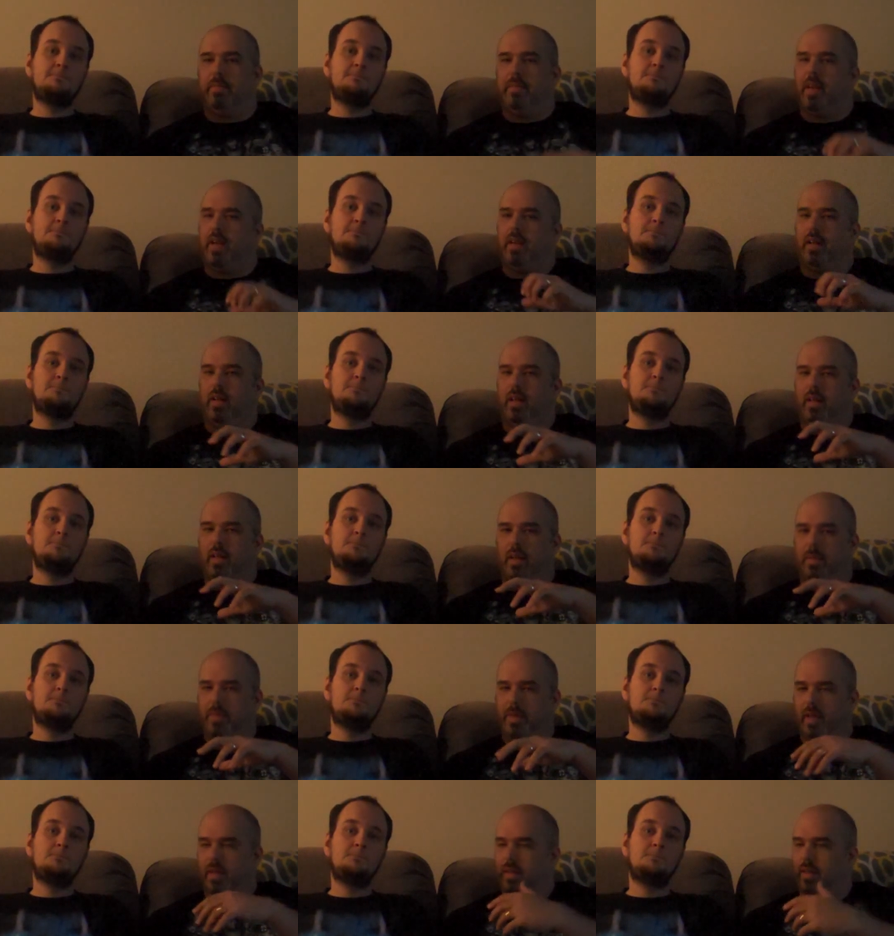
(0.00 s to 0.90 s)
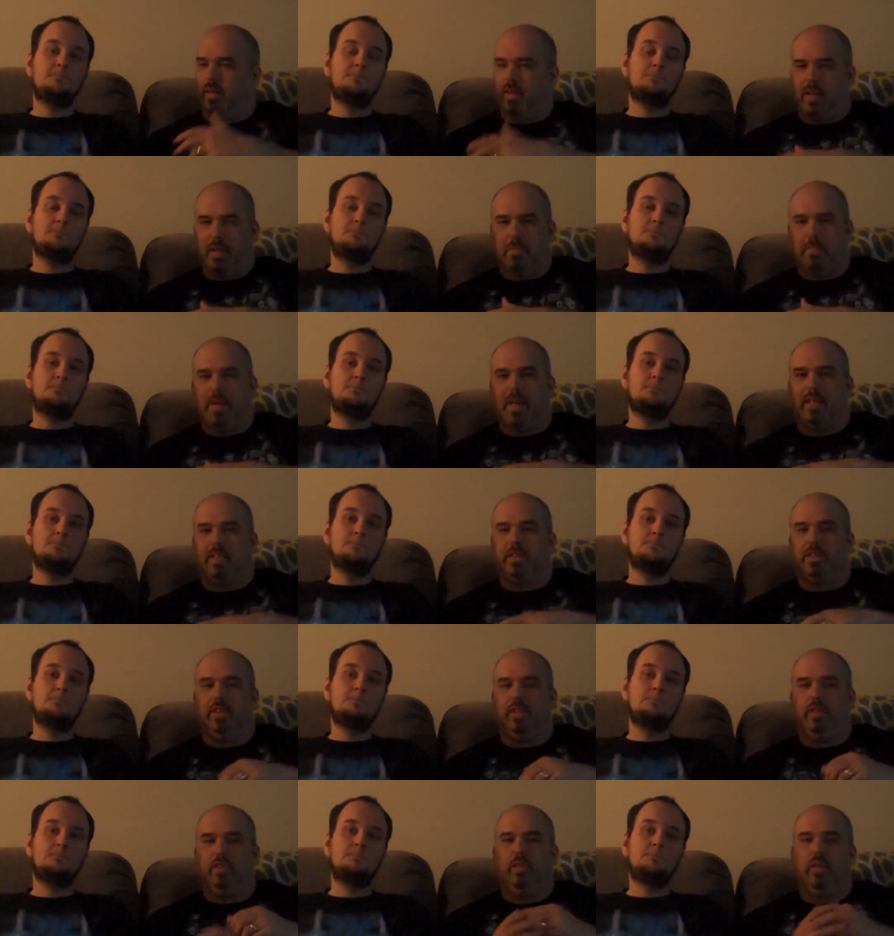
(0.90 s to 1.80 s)
Speaker 1: I'm not gonna I'm not gonna lambast
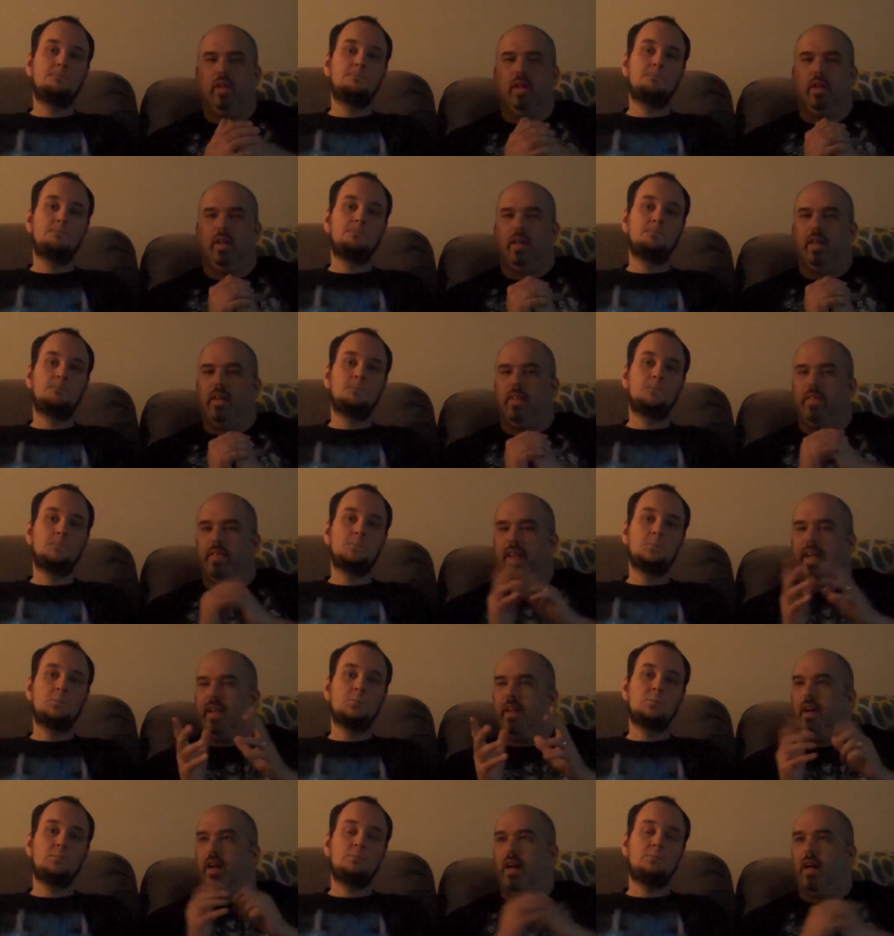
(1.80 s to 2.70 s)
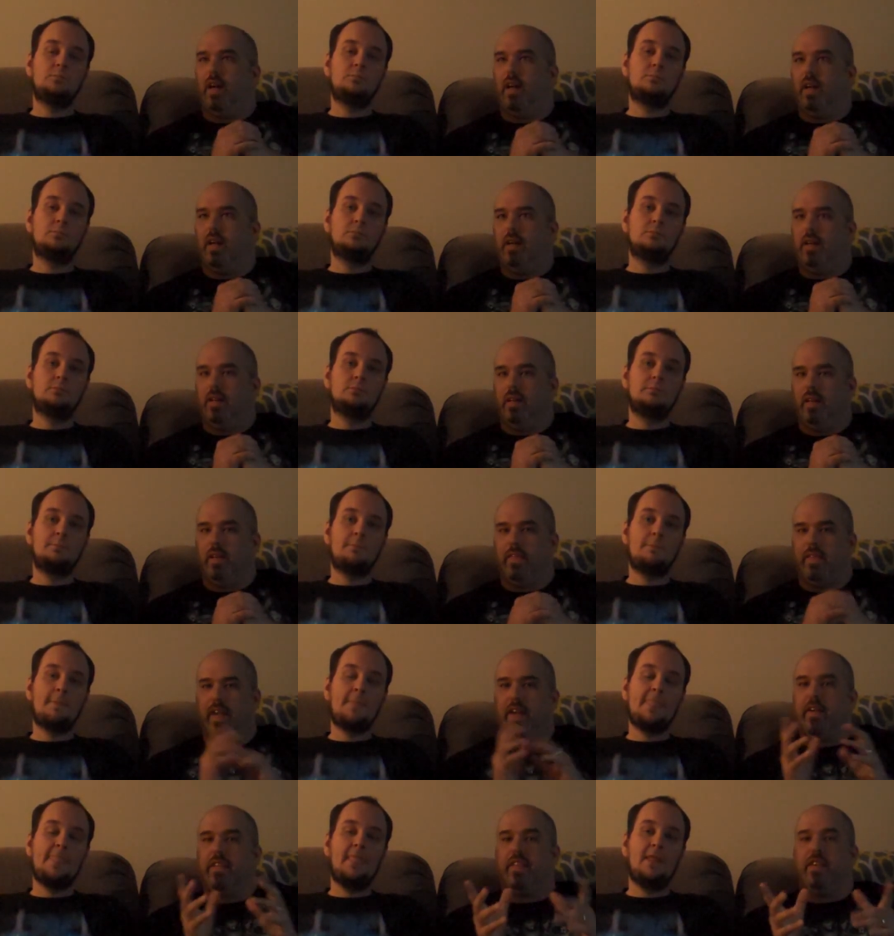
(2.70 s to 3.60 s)
you. They are
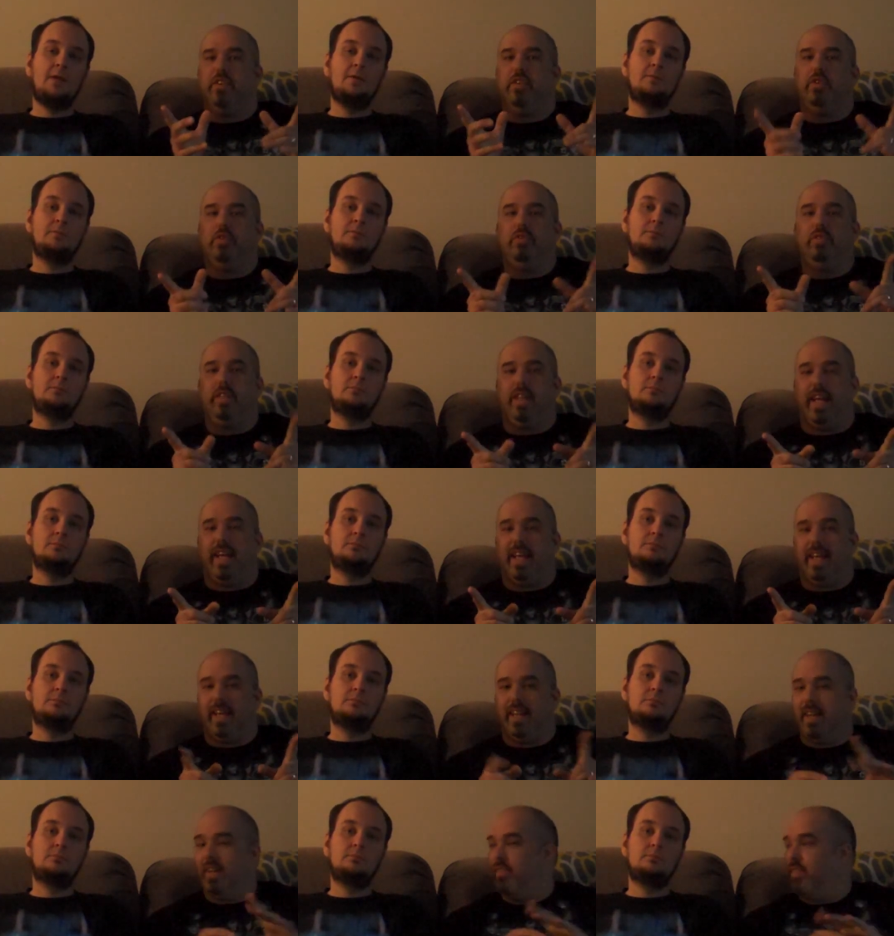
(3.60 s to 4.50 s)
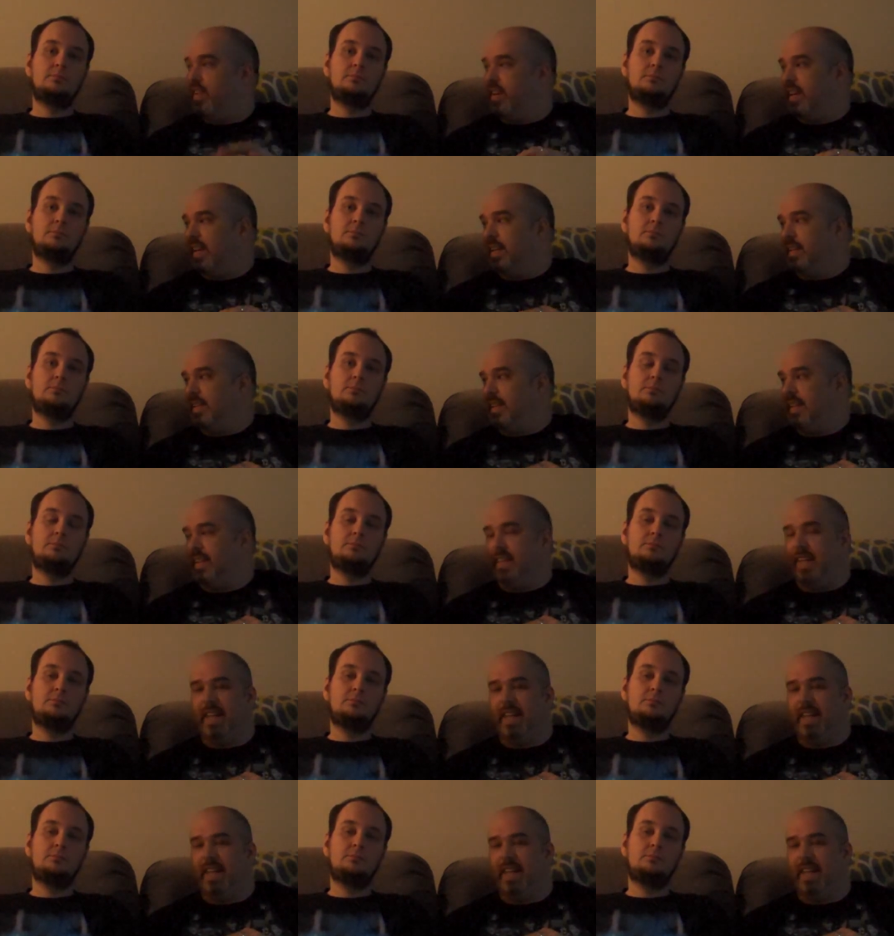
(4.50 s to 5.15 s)
they are the New Day of the nineteen